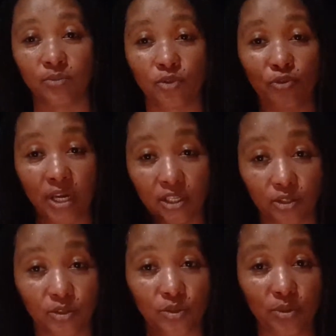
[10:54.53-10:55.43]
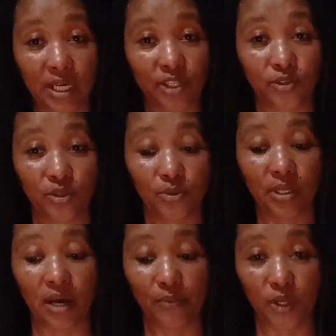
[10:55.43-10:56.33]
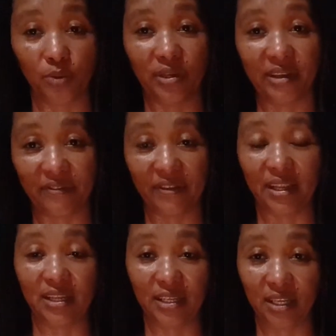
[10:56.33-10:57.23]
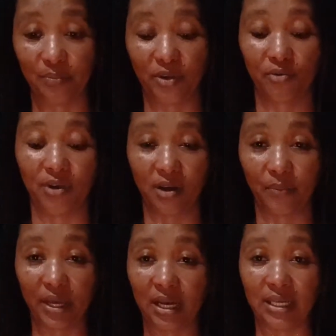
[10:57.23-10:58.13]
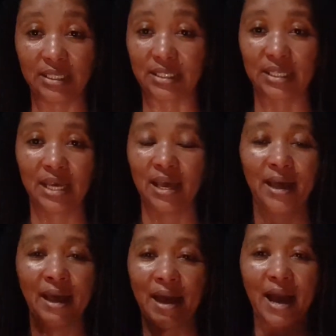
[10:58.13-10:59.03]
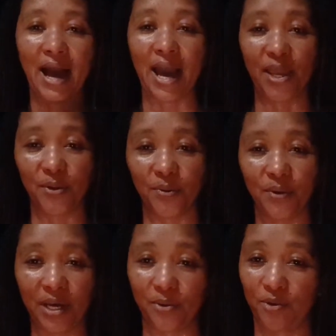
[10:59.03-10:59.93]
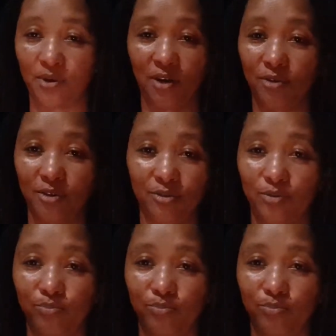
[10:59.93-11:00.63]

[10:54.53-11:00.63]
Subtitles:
threatened to do that to you, that means you definitely did me wrong, because I know I don't go around